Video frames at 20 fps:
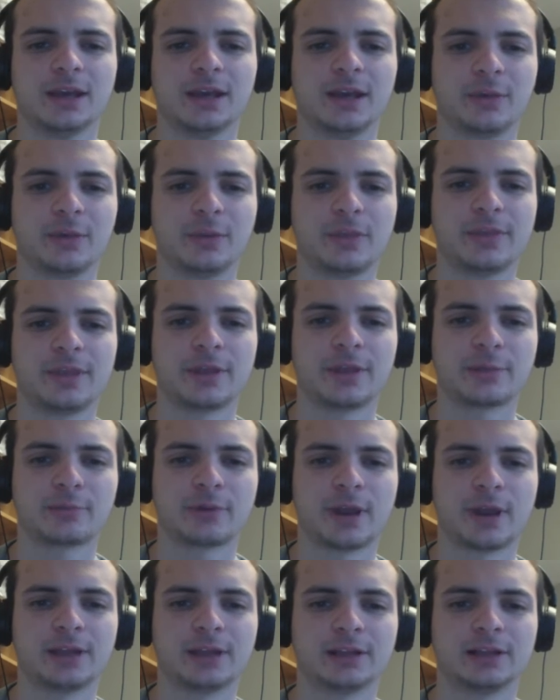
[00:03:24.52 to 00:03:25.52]
with a Death
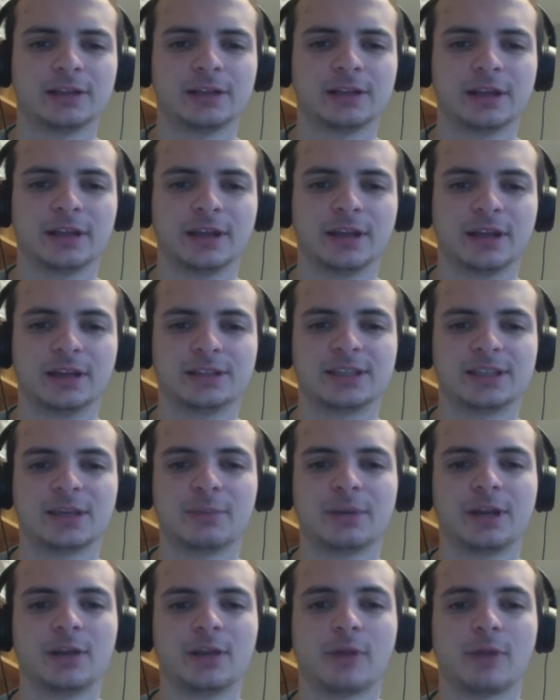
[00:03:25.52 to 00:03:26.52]
Rattle,
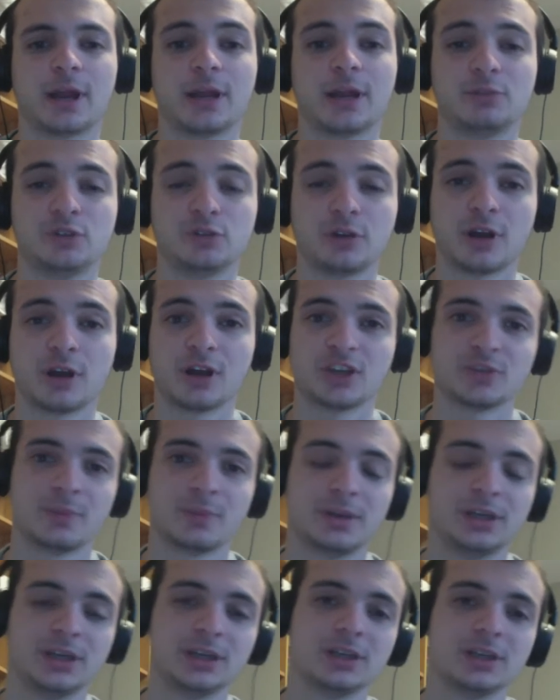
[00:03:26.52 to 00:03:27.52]
summon a random 2-cost
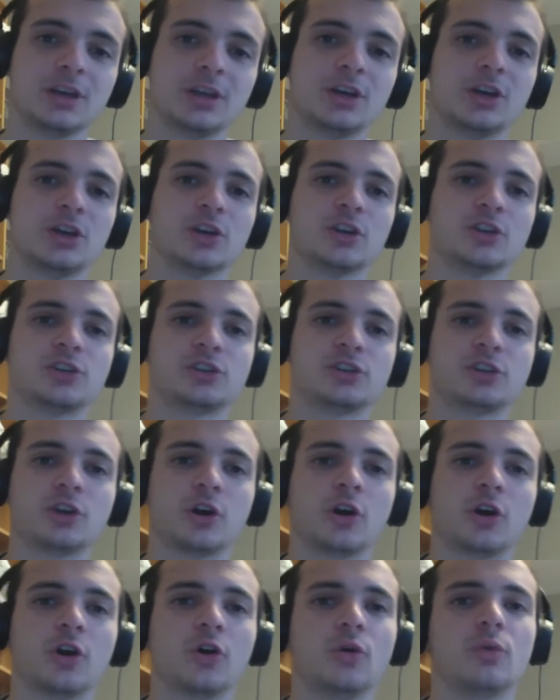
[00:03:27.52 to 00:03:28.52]
minion.
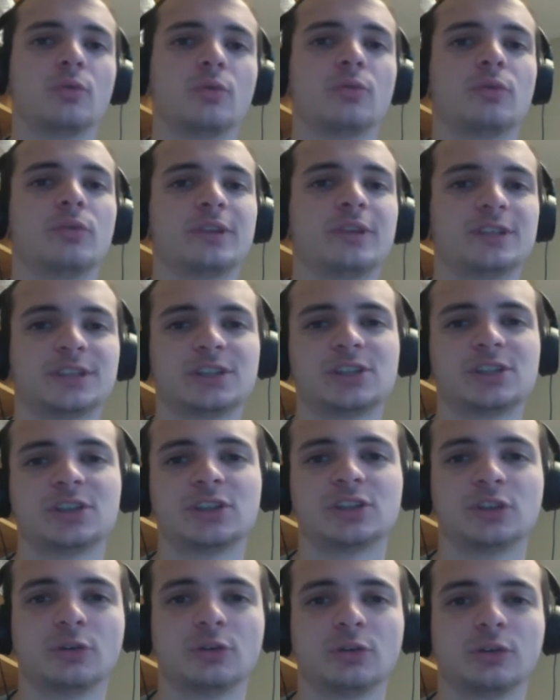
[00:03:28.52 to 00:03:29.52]
So this is
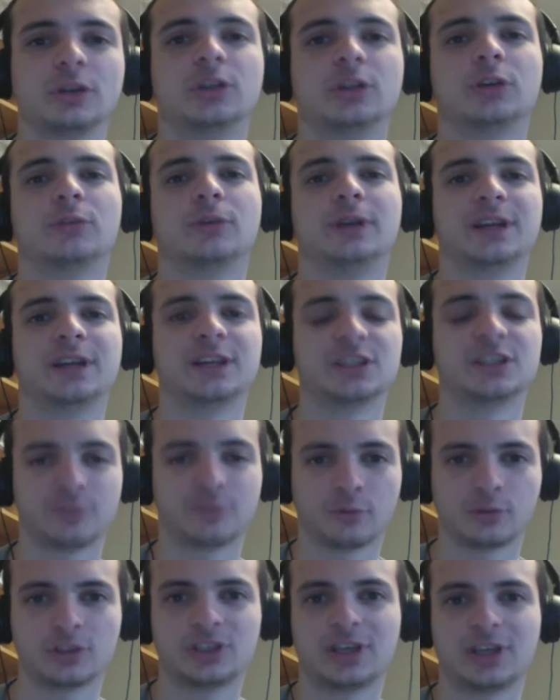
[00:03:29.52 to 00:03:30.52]
just so good in Arena because
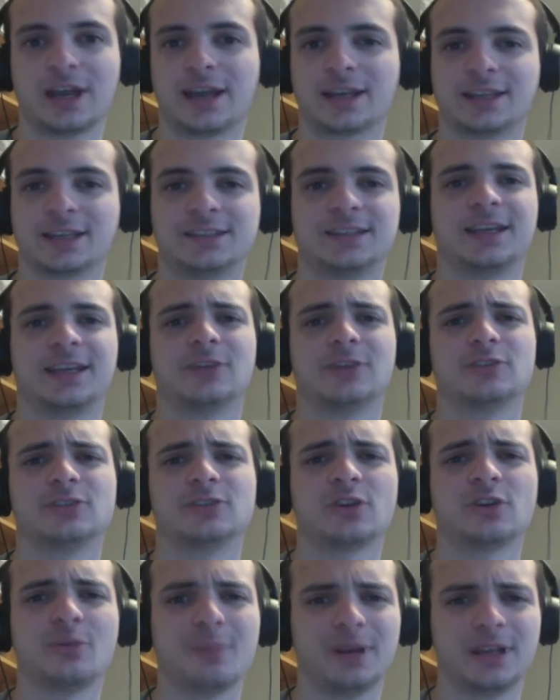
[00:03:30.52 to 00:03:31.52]
4 attack can take out
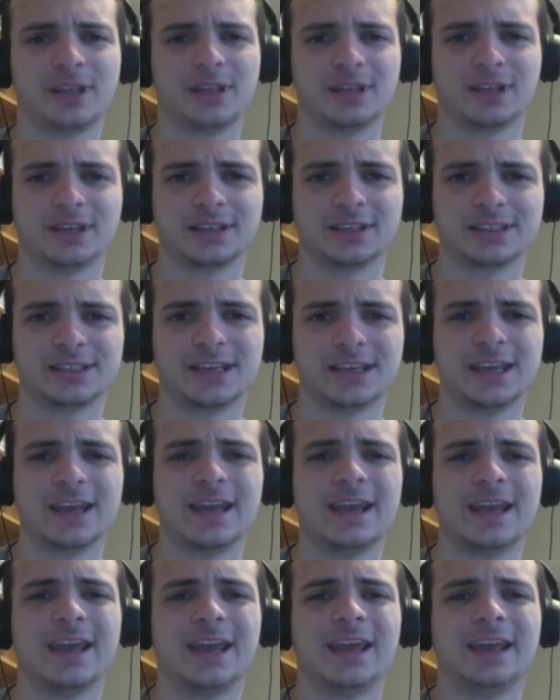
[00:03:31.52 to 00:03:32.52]
so many things,
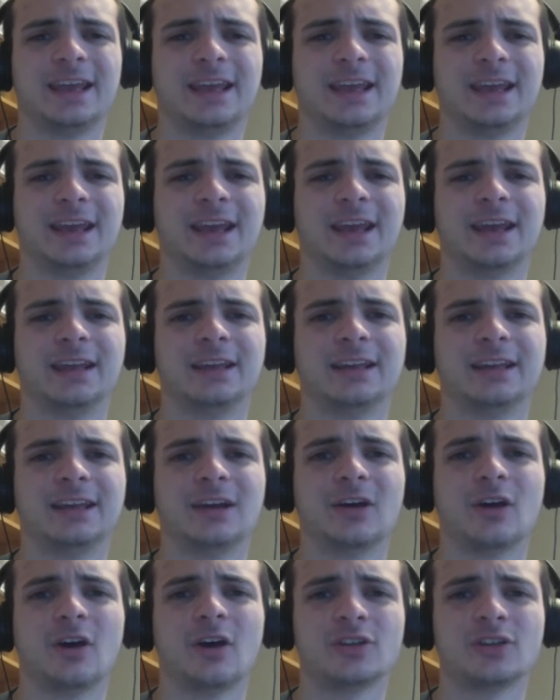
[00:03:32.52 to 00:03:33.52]
and
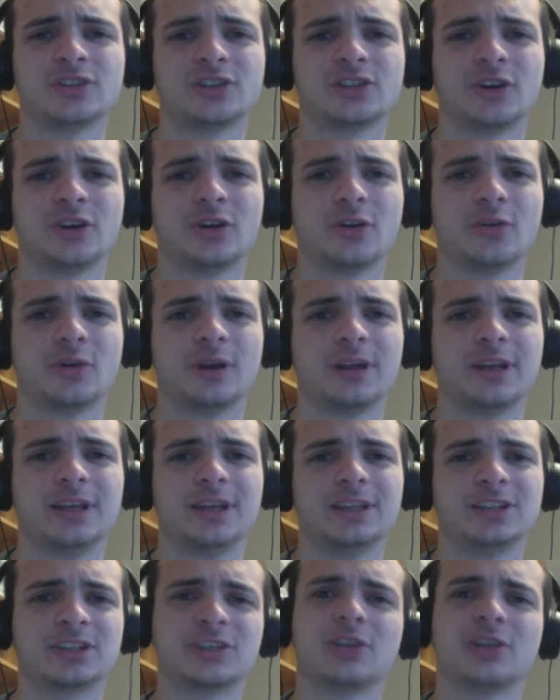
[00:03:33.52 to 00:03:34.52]
also
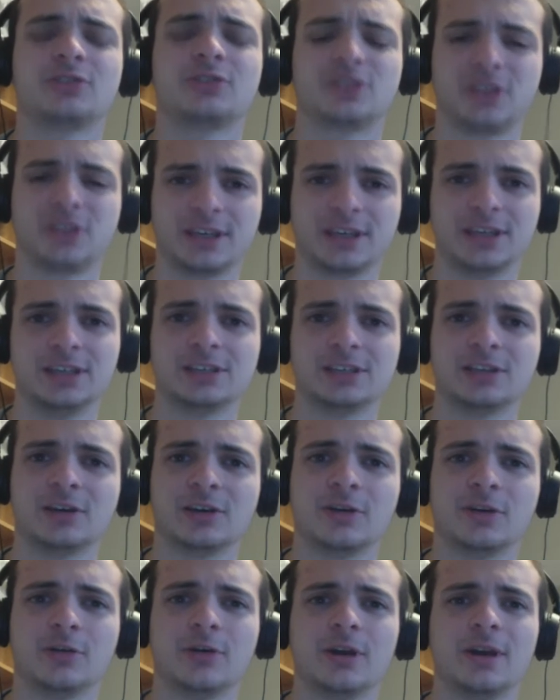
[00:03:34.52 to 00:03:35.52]
it's so sticky.
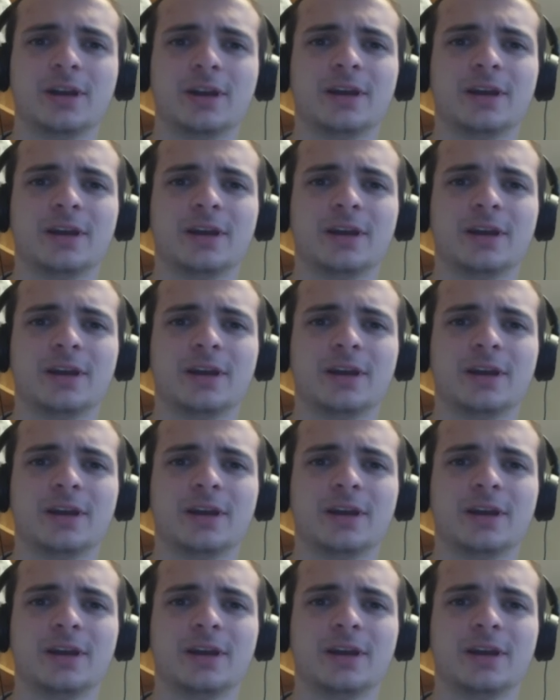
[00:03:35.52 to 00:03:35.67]
So